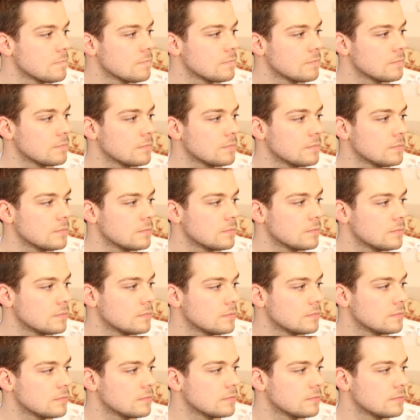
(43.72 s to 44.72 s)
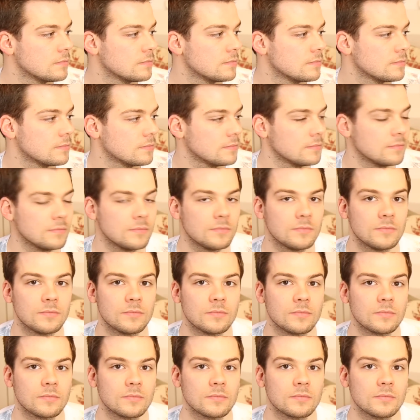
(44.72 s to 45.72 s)

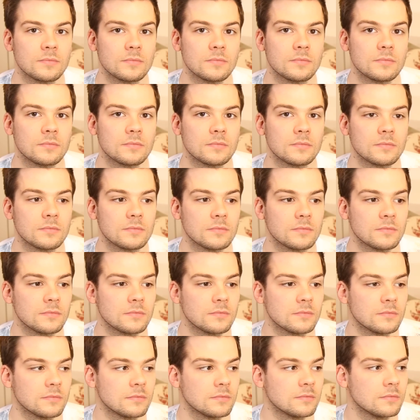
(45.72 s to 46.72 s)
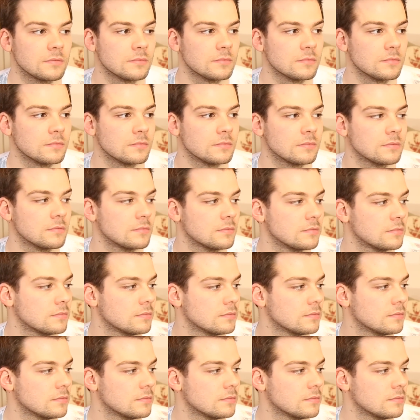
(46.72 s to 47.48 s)
The person shown says nothing.